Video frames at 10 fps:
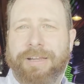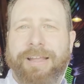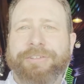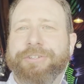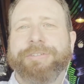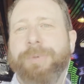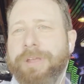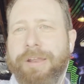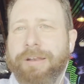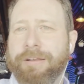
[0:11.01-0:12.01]
It's just
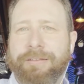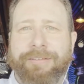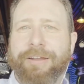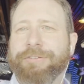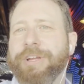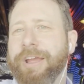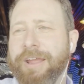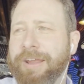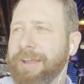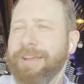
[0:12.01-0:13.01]
been no
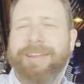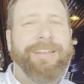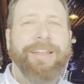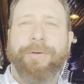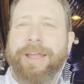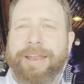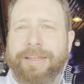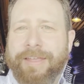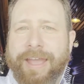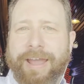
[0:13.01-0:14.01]
Jay, no Andy
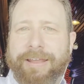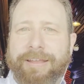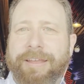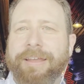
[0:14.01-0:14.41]
in the attic.